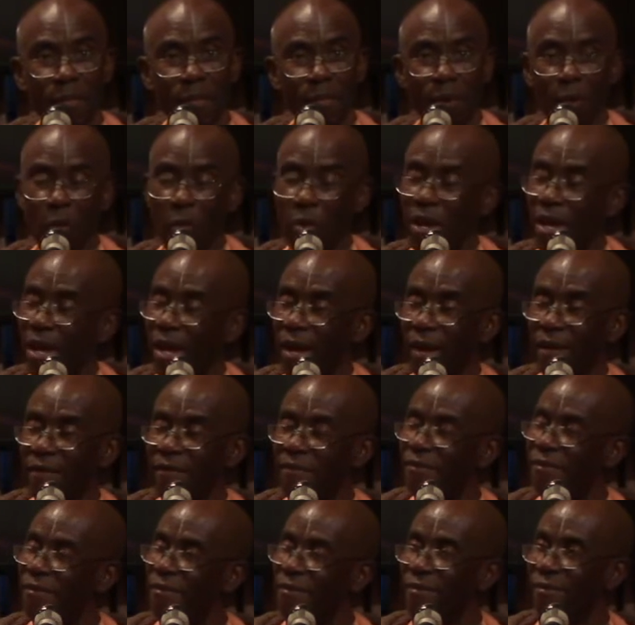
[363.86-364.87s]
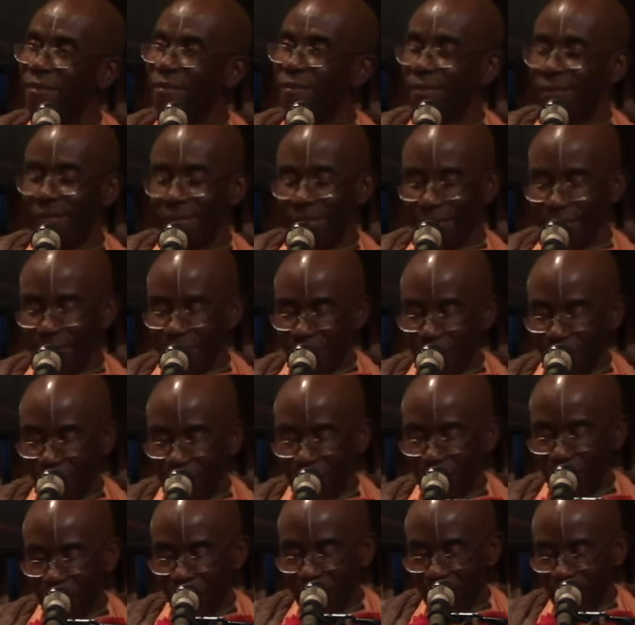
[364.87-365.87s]
we have the
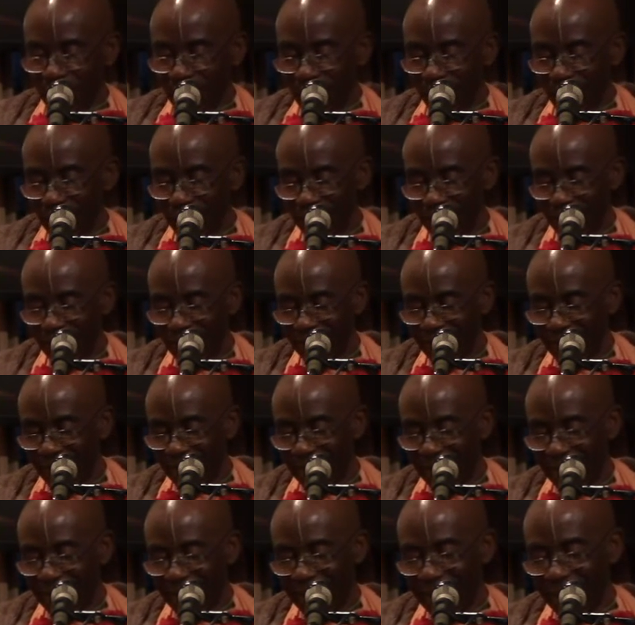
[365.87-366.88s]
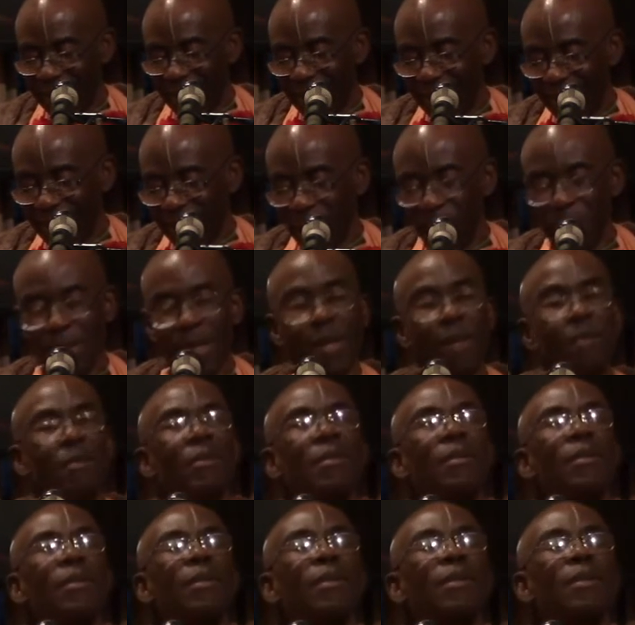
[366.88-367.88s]
free will to be able
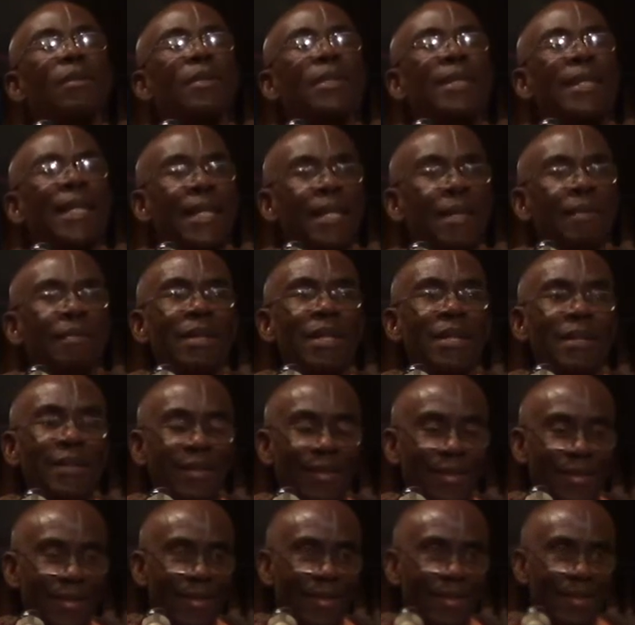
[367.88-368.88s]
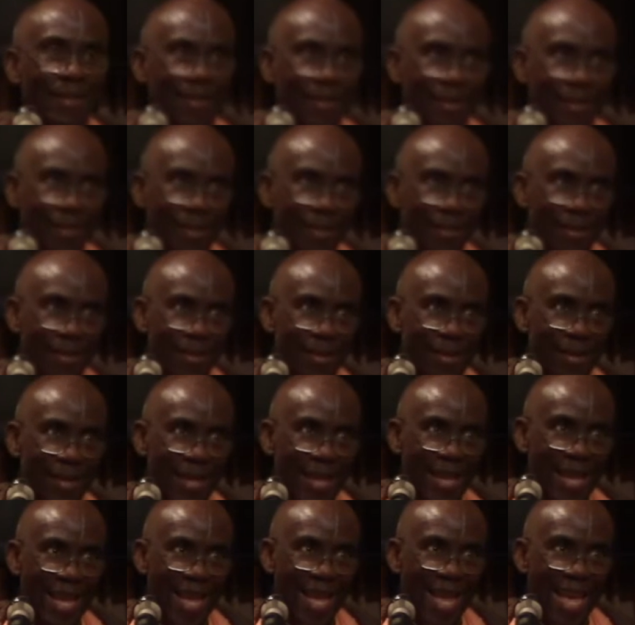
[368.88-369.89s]
to deliberate on it.
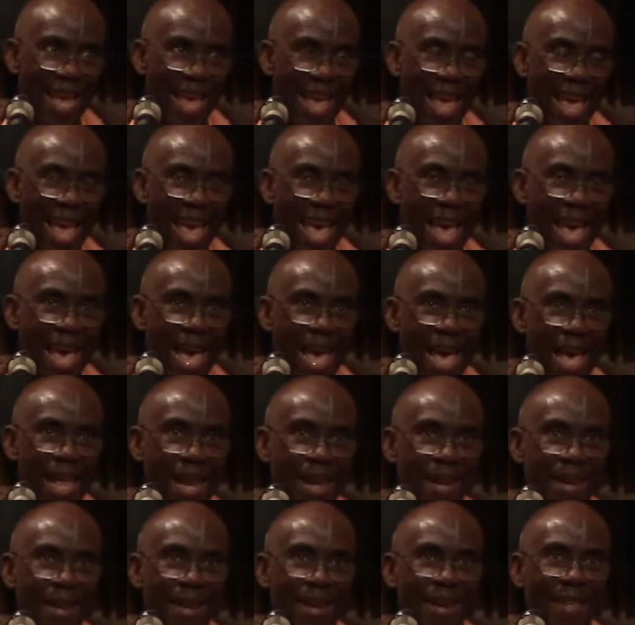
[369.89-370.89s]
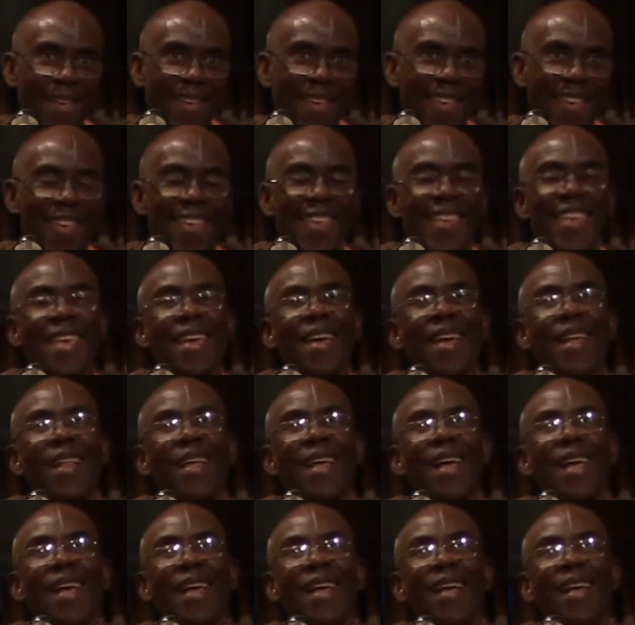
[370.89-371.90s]
And here
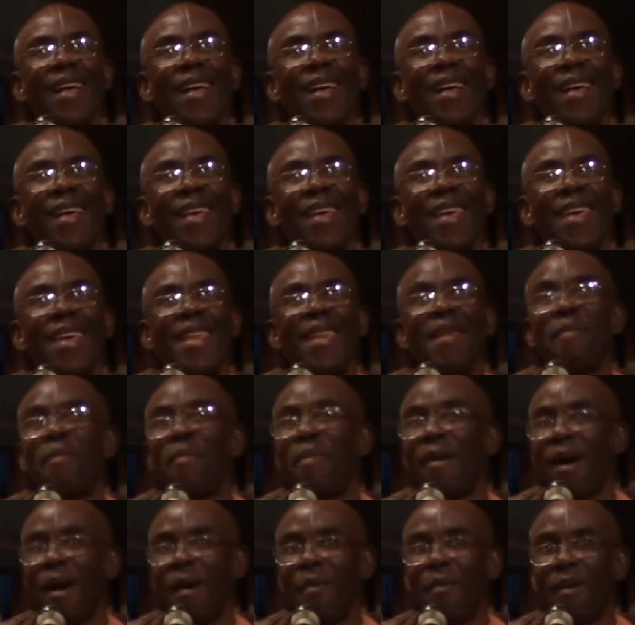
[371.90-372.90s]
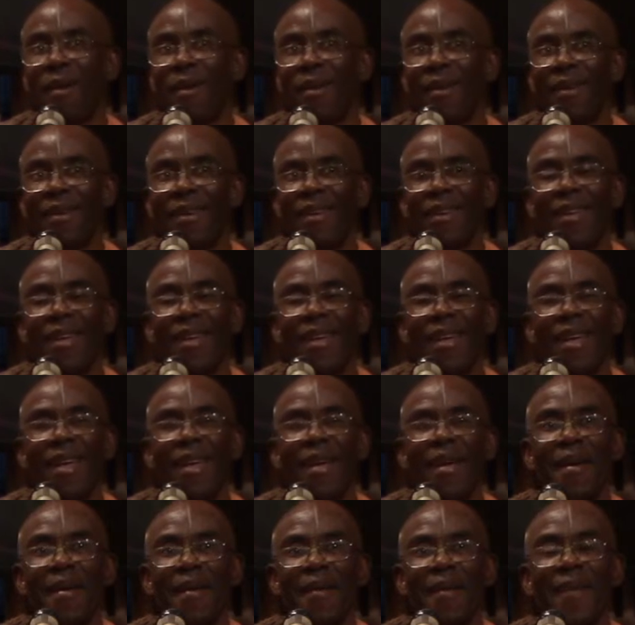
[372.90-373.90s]
in the purport,
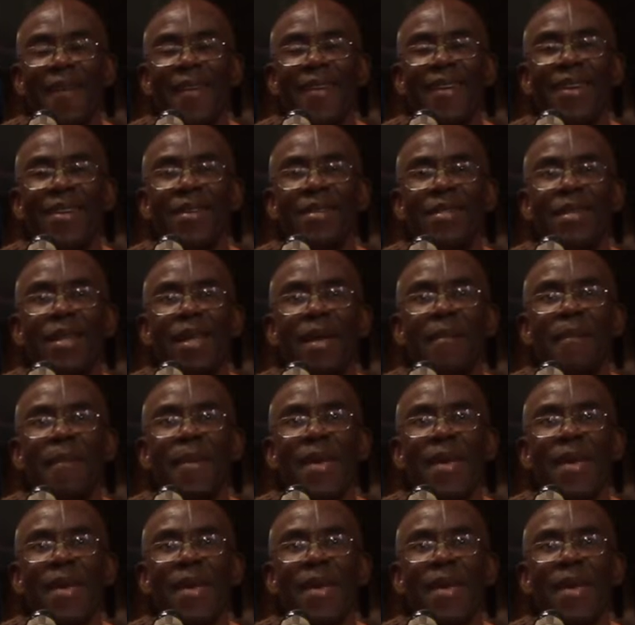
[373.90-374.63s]
Lord Krishna,